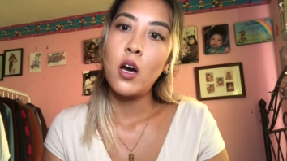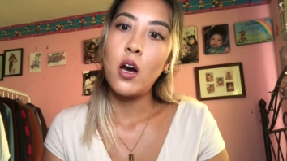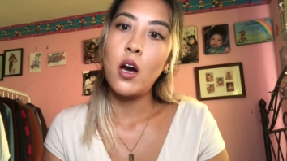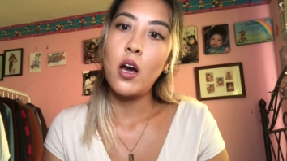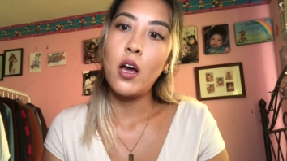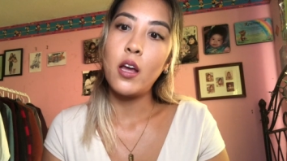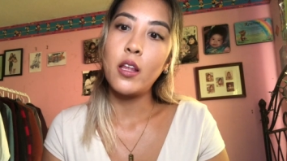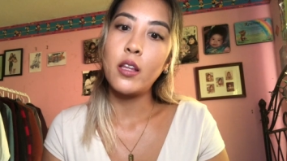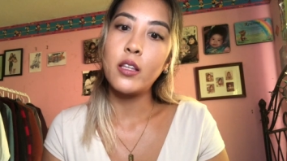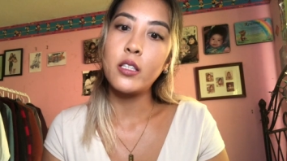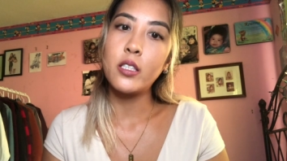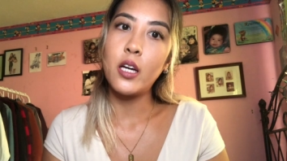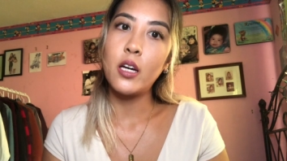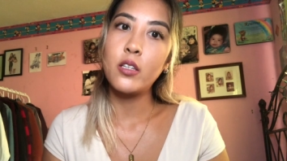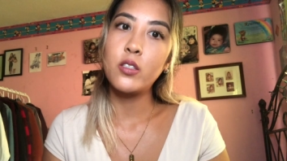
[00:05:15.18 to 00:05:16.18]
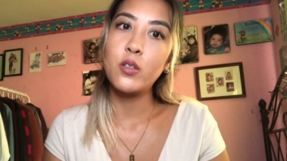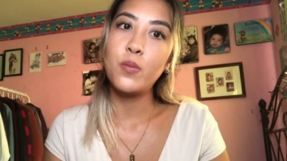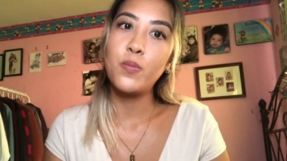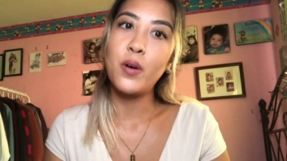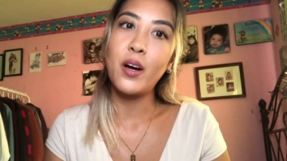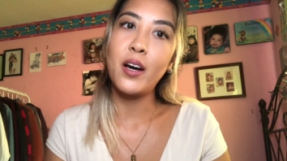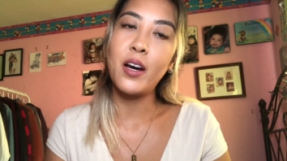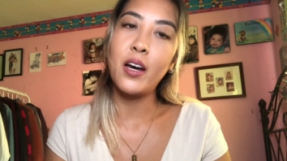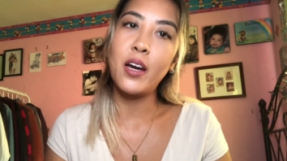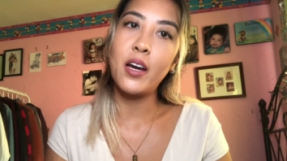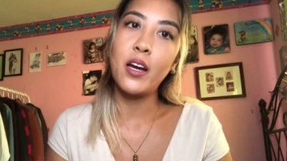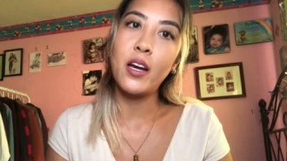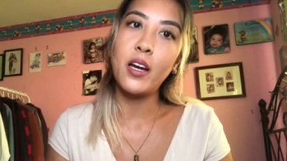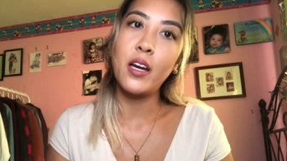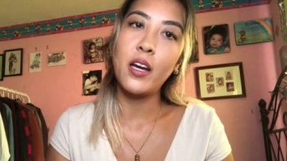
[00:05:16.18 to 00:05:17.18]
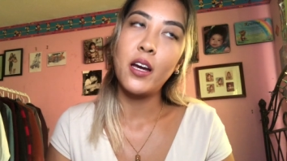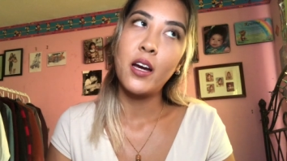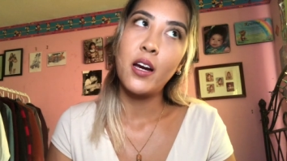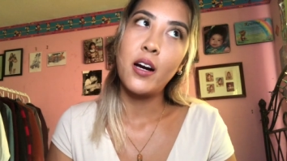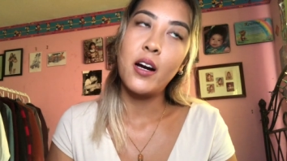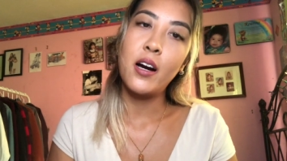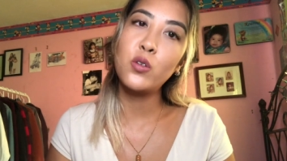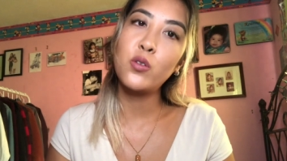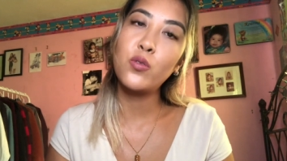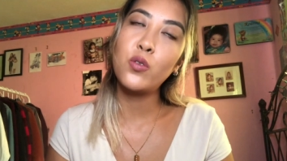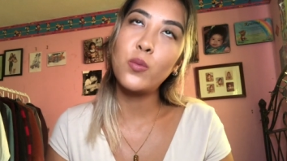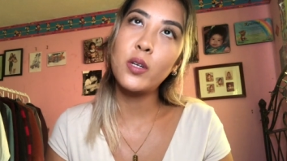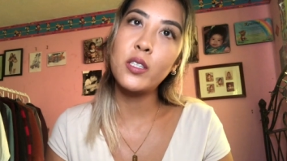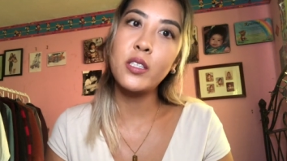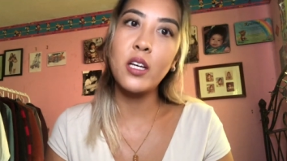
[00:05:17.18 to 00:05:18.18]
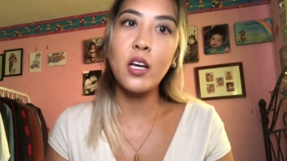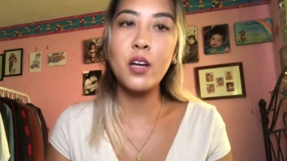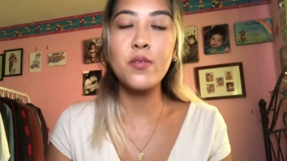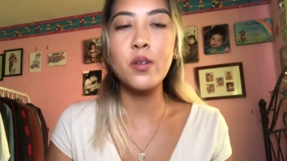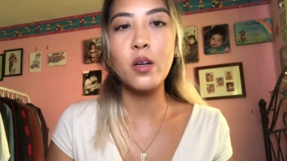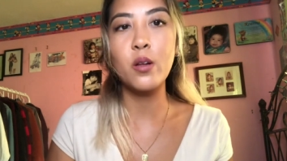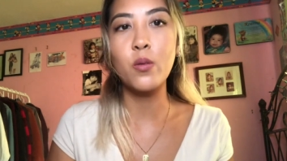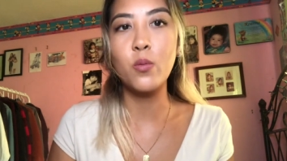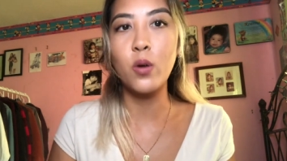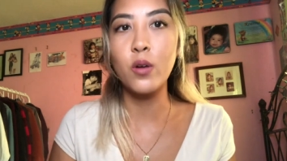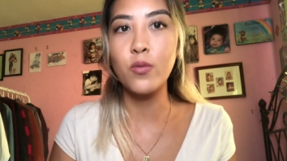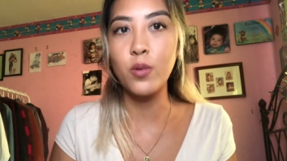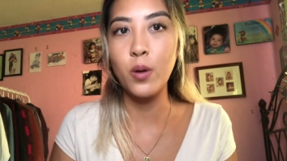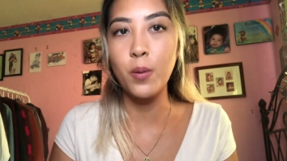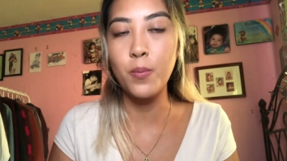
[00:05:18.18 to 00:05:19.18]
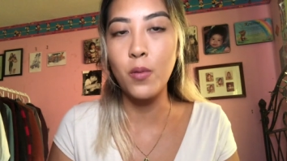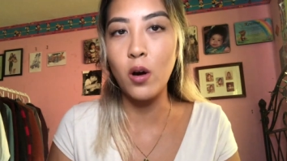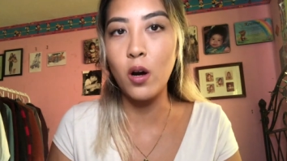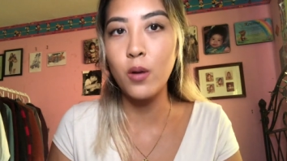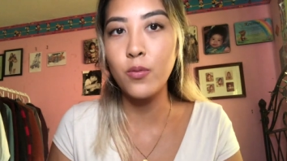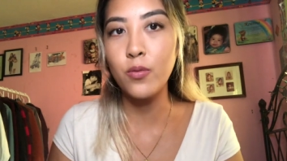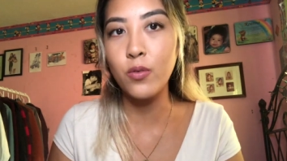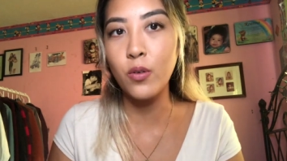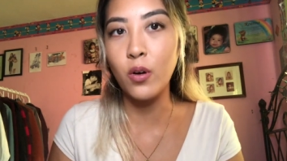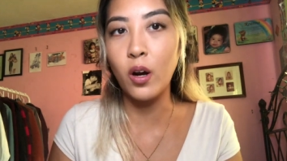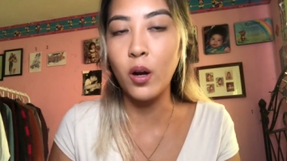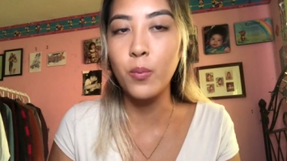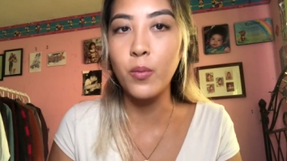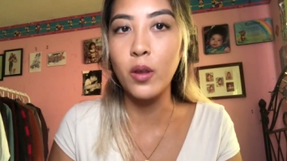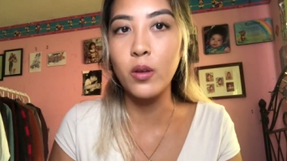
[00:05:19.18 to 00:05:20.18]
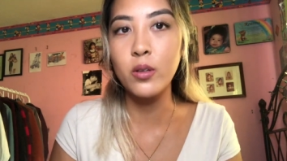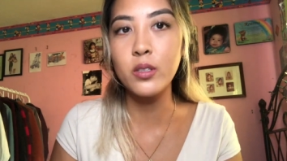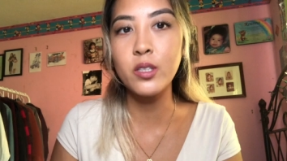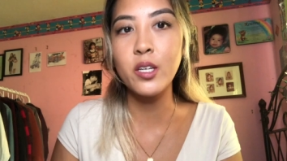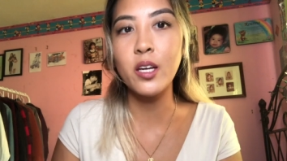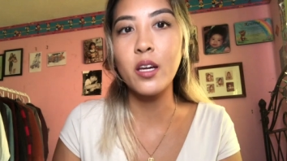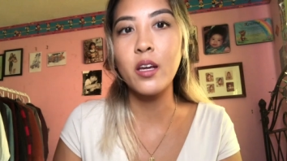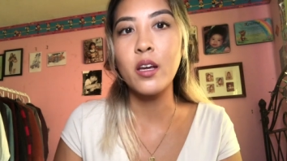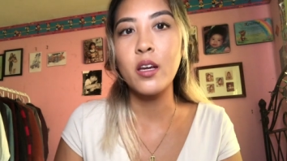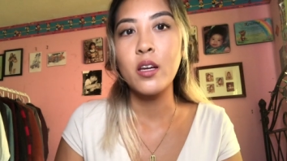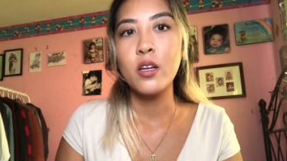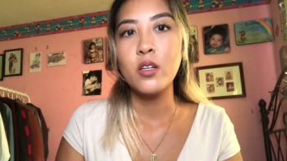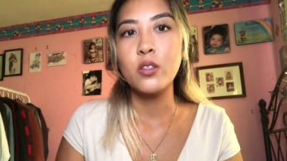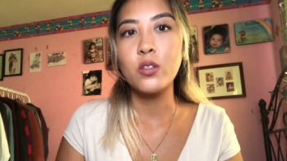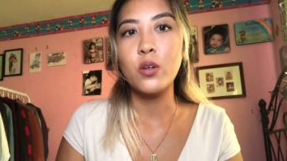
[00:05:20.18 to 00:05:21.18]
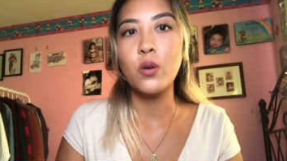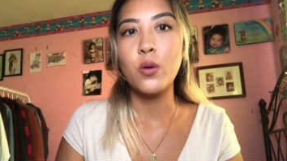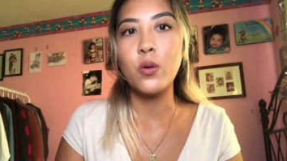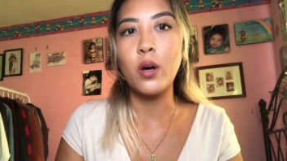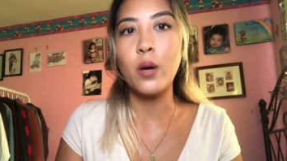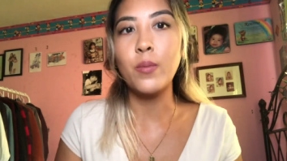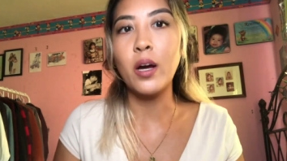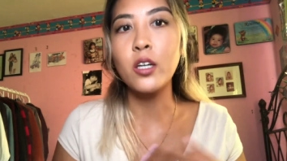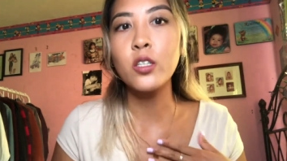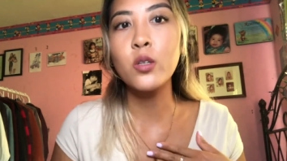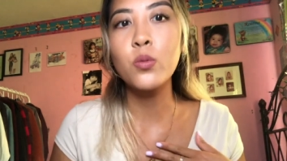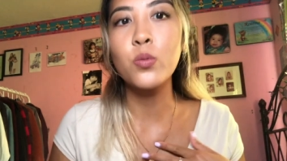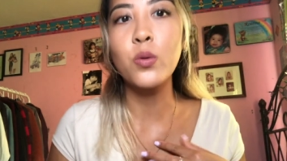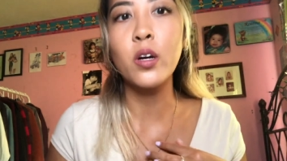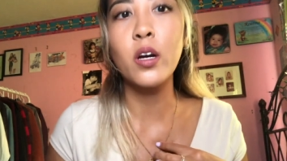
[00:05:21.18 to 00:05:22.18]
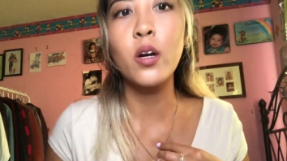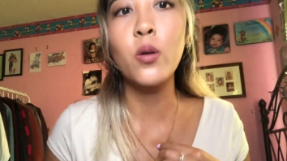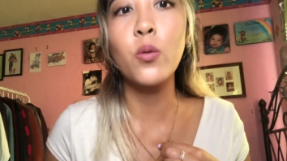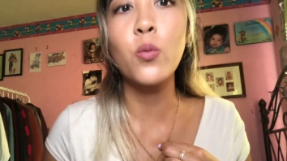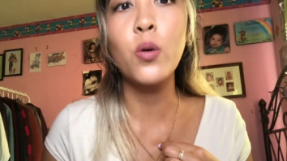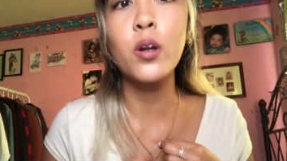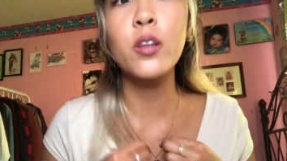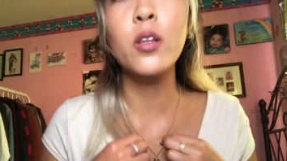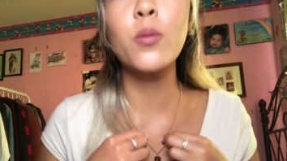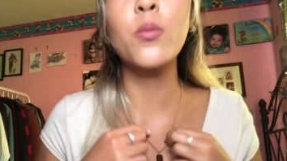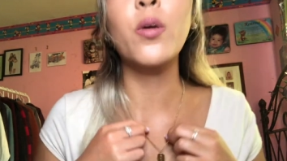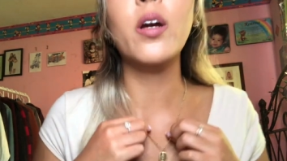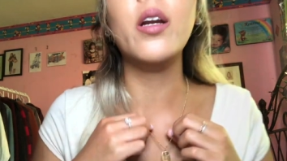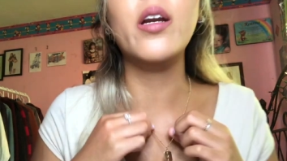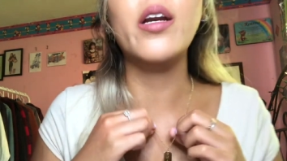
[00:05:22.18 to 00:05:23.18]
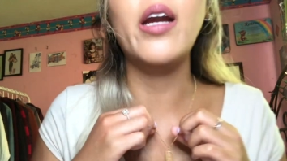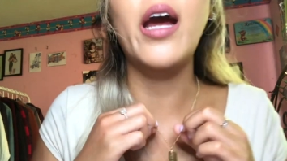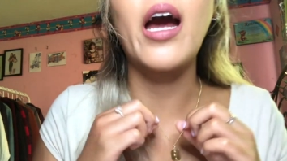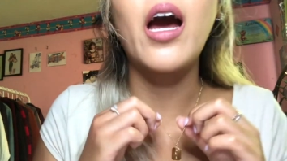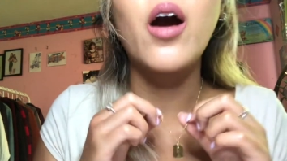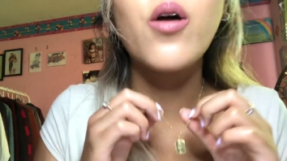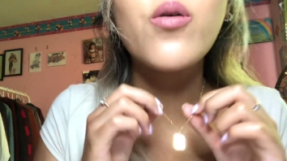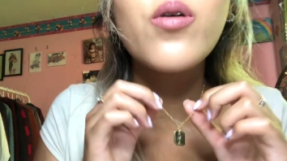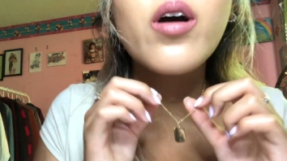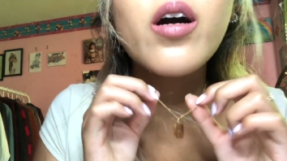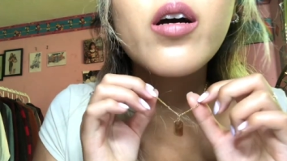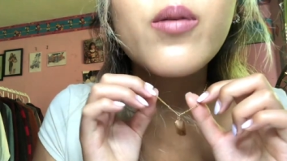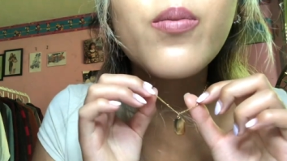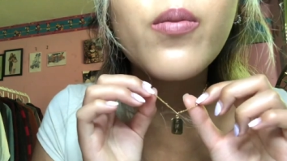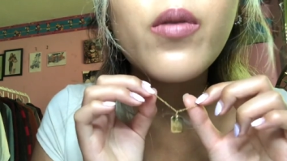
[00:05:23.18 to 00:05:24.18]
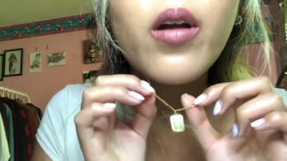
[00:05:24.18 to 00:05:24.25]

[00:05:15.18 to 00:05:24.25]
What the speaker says: and I decided to buy two for myself and one for my mom for Mother's Day. So I'm actually wearing one of them right now. I'm